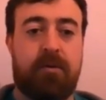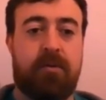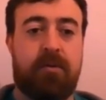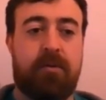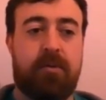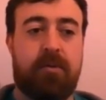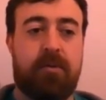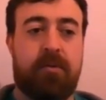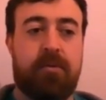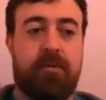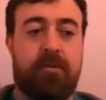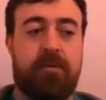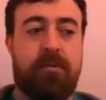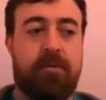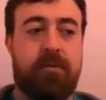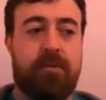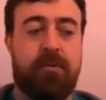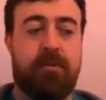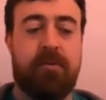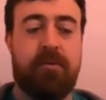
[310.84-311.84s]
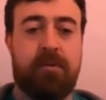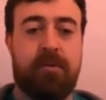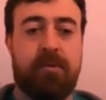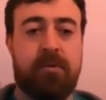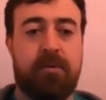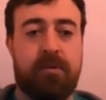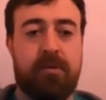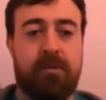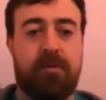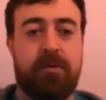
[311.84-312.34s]

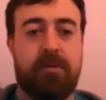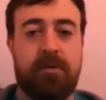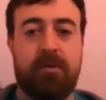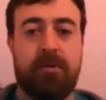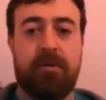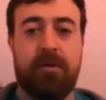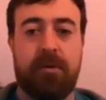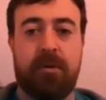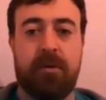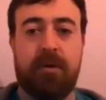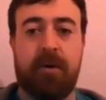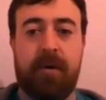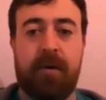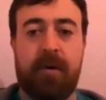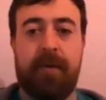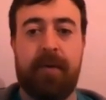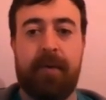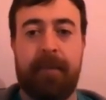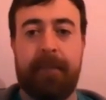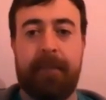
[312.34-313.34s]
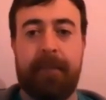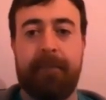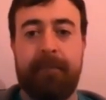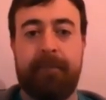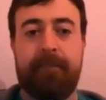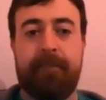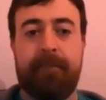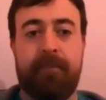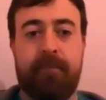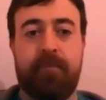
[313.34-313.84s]

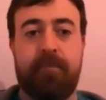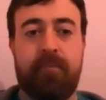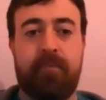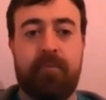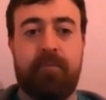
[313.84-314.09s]
(not speaking)